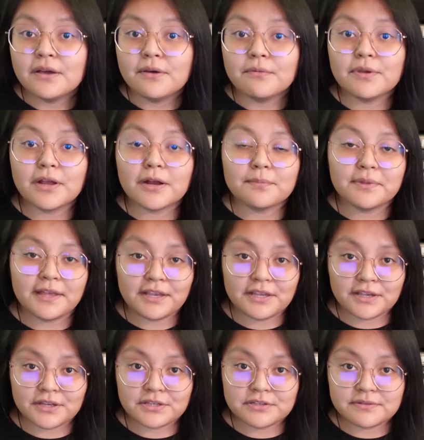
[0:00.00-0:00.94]
We are
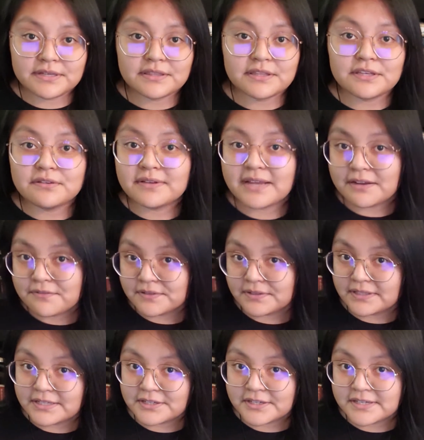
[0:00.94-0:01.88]
planning on doing the Unite for
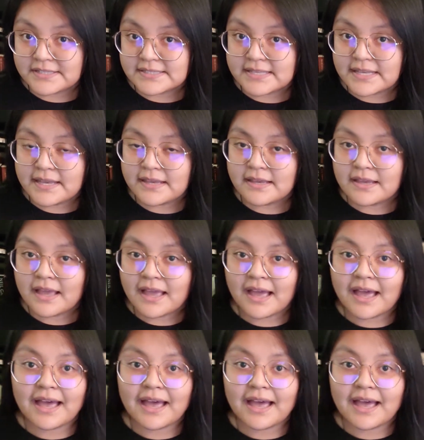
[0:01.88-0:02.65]
Literacy.